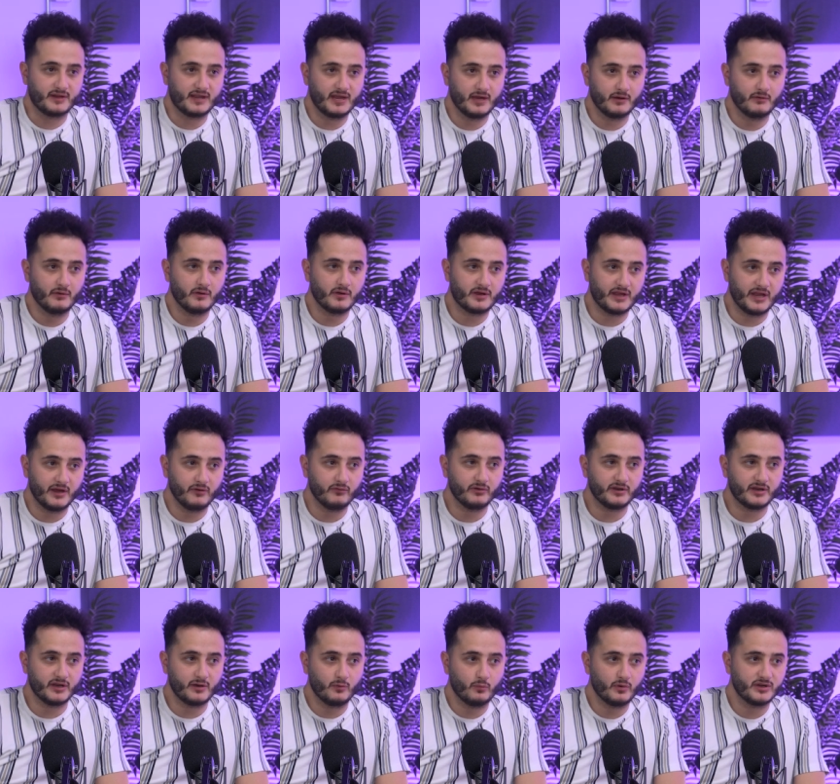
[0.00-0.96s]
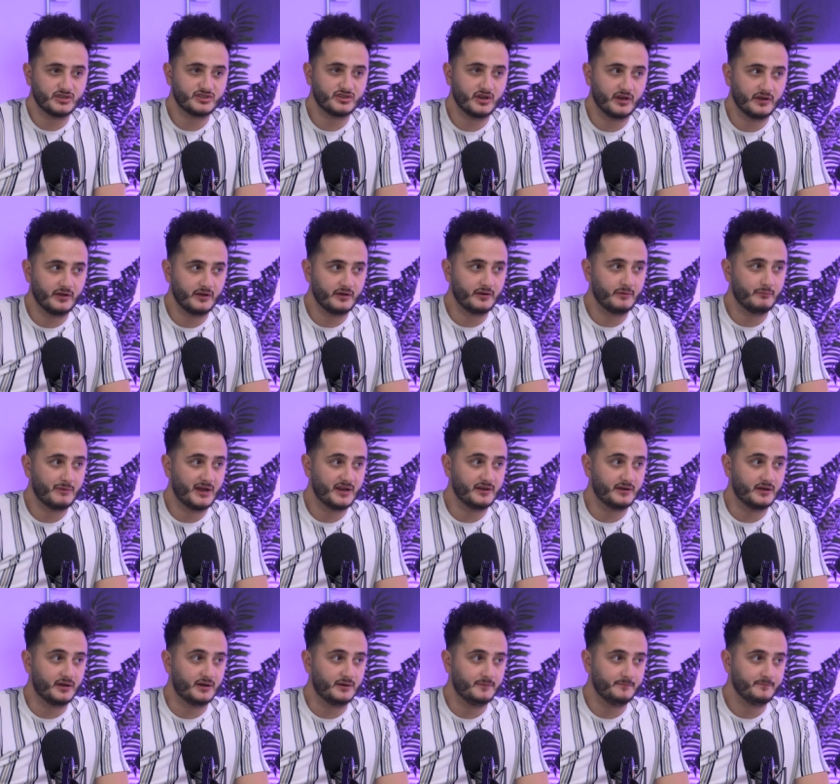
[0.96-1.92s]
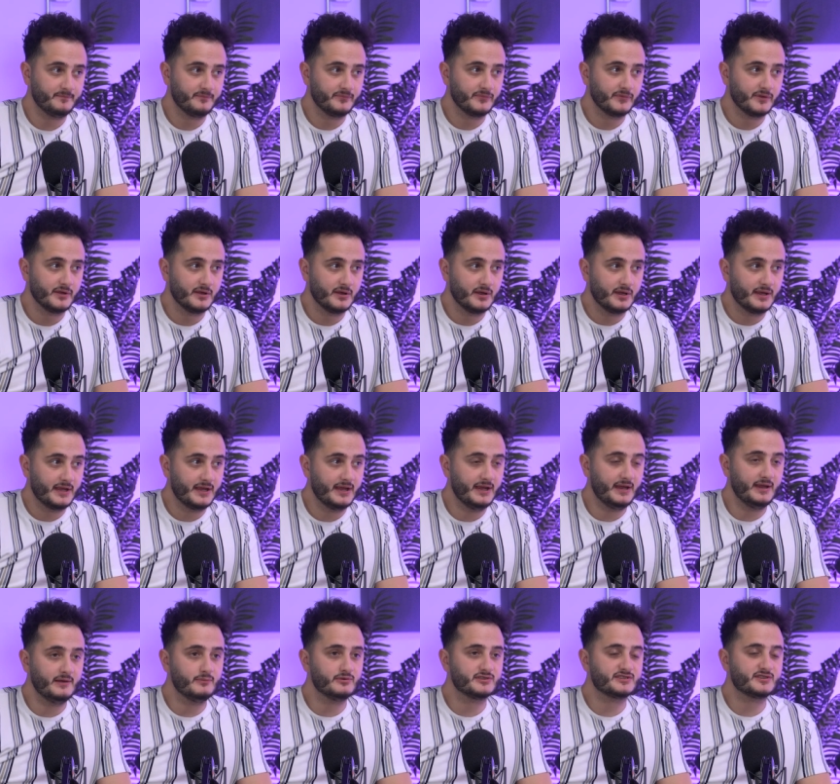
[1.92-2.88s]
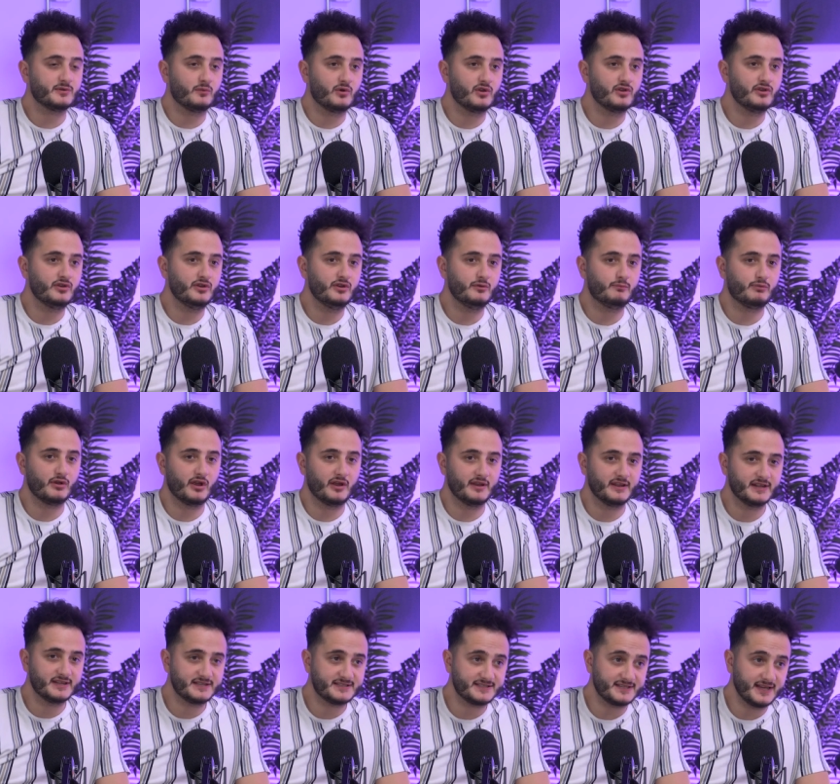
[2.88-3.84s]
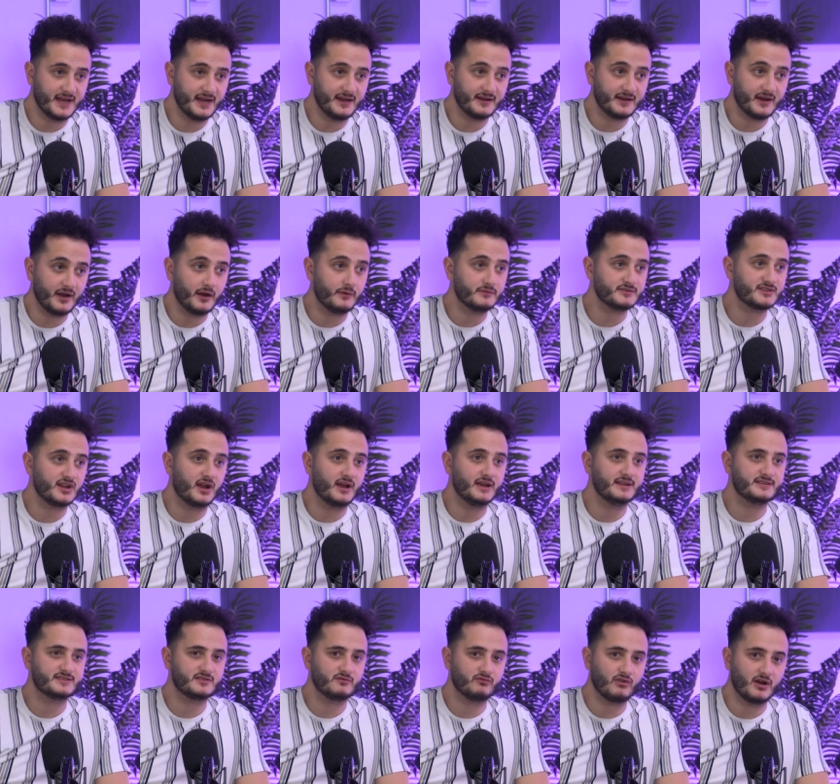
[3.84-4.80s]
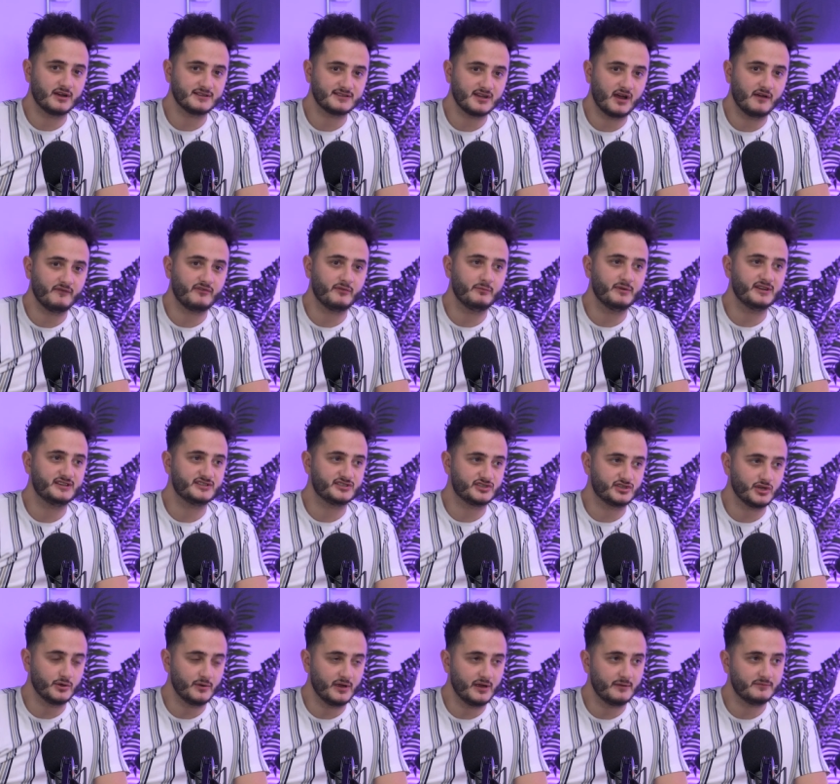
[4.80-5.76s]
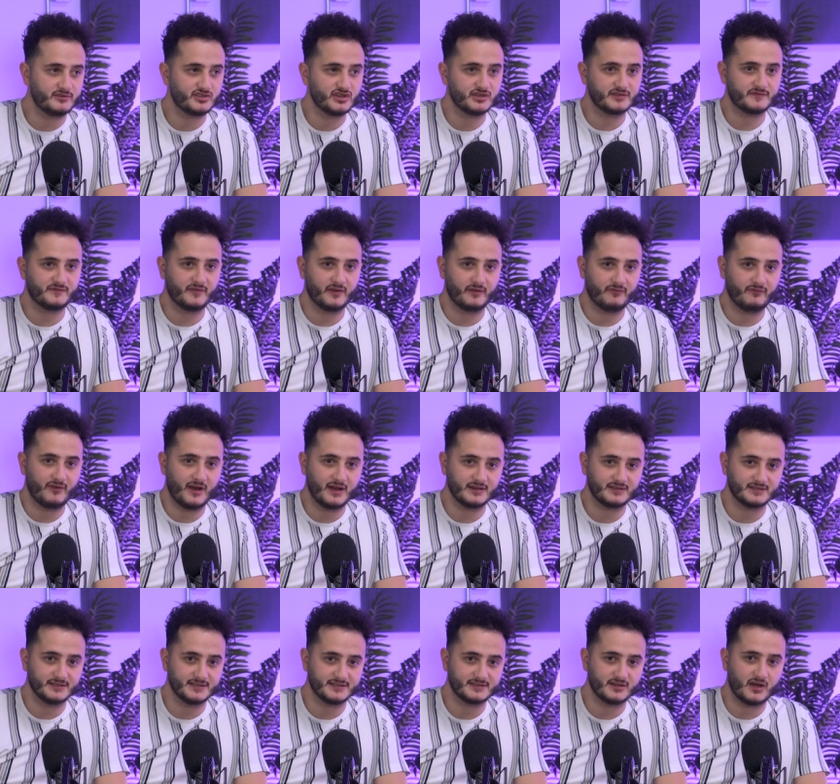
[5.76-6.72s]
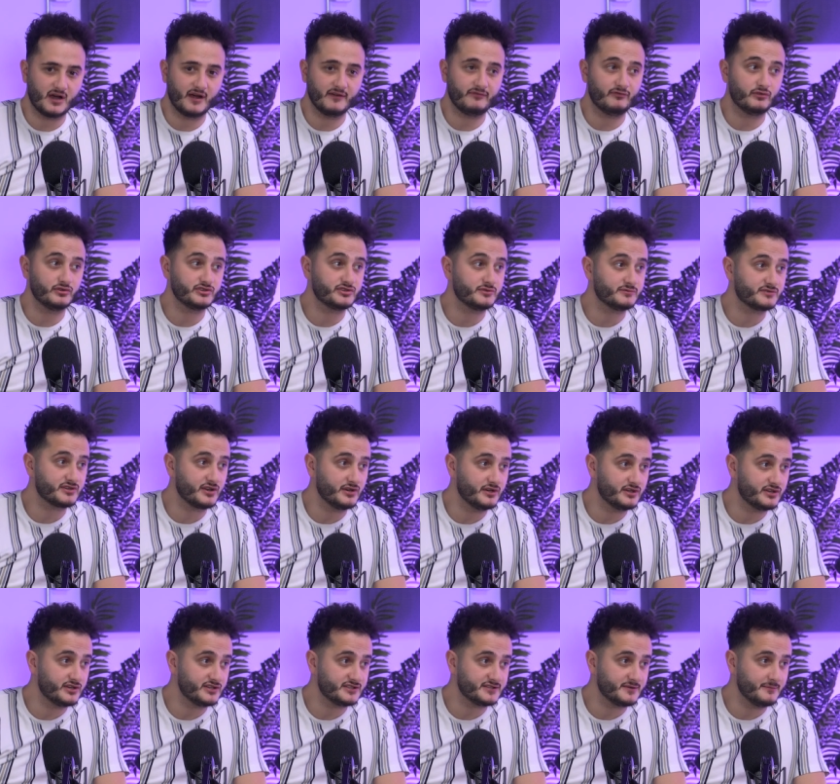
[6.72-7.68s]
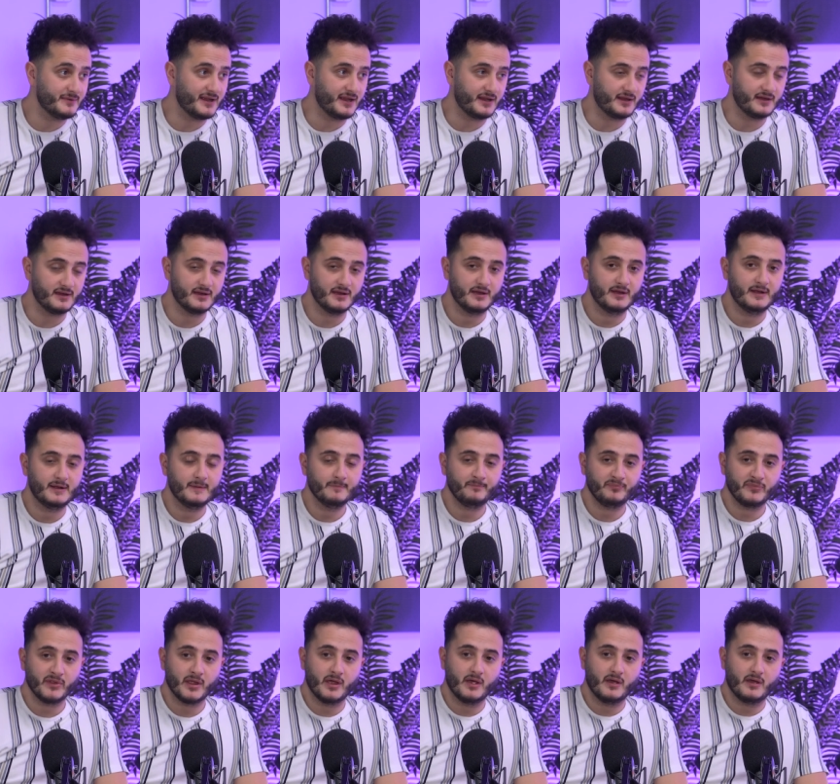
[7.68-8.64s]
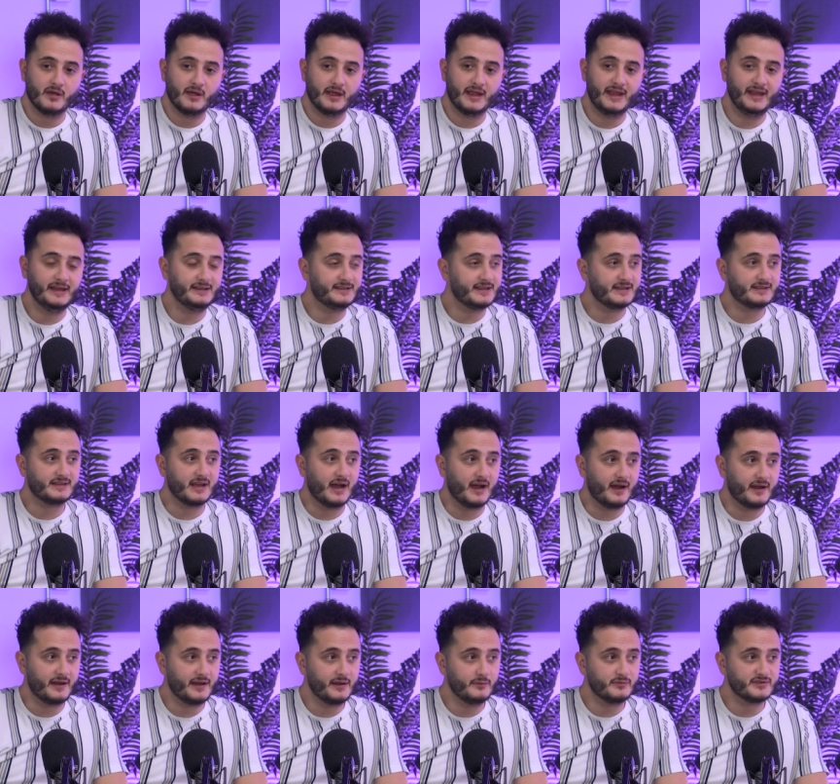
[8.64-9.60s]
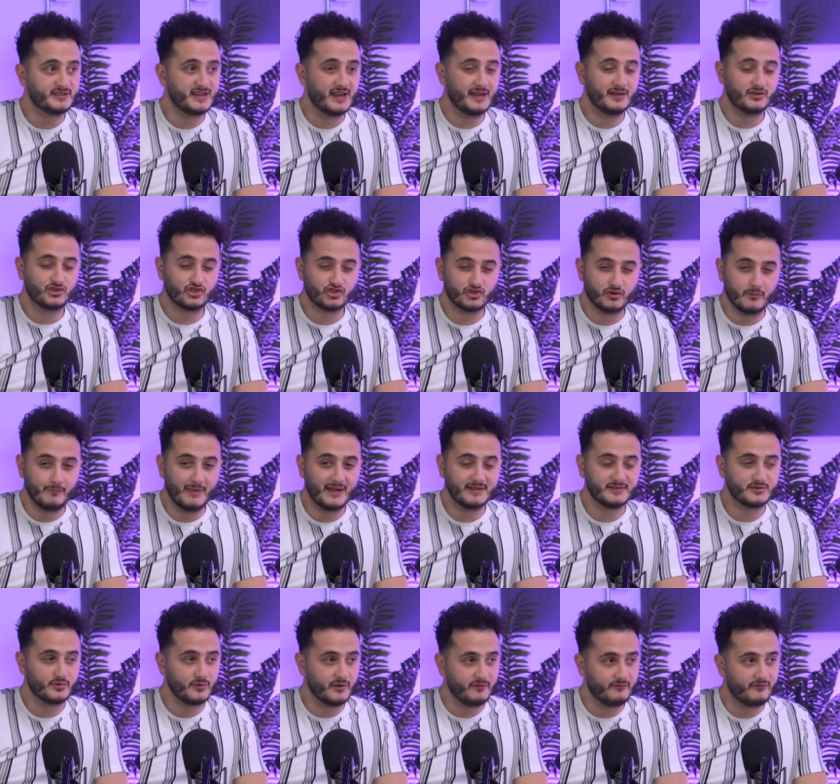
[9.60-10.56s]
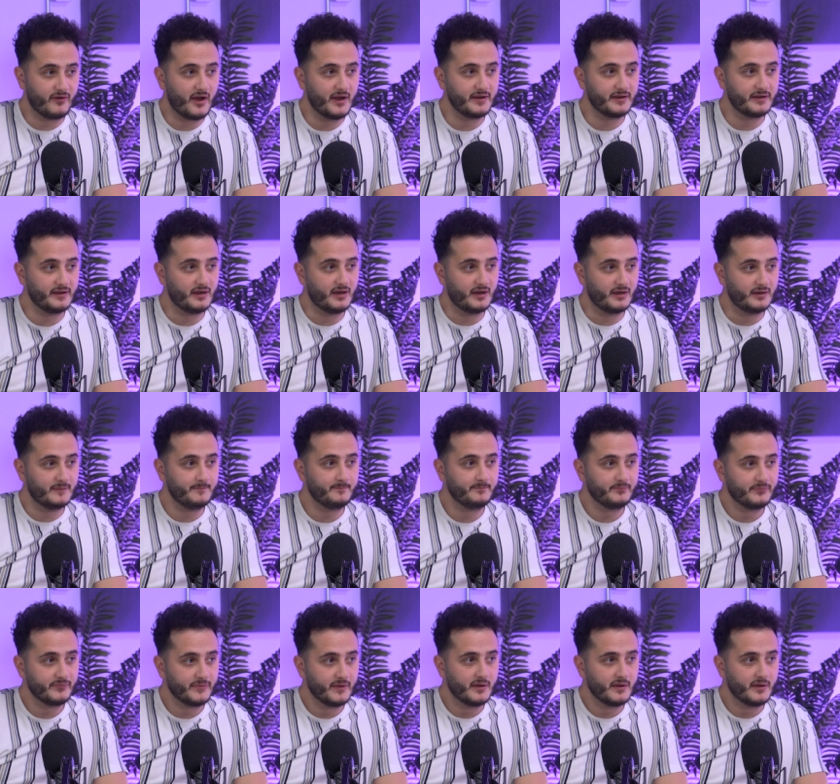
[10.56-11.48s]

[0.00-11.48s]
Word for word: Kieran Kieran did a witch hunt on Amanda he was the one who planted the seed, and I was like, it's the right time for me to do it, just for the fact is I thought she was going to do it to me. He did that, and he was instrumental in finding her.